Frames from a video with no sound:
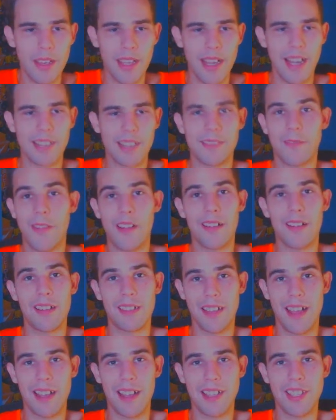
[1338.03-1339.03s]
It's a very
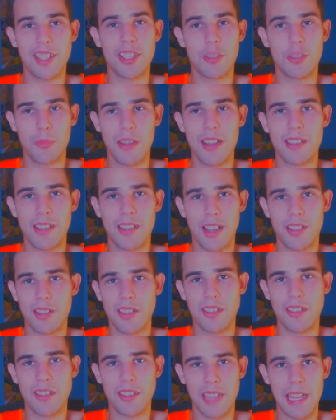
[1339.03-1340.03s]
nice, sweet, touching
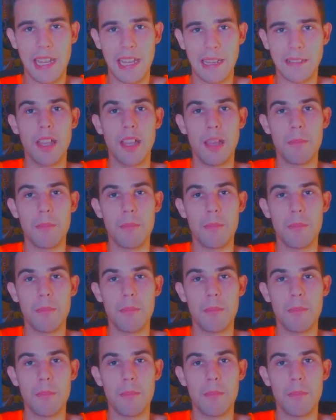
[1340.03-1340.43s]
scene.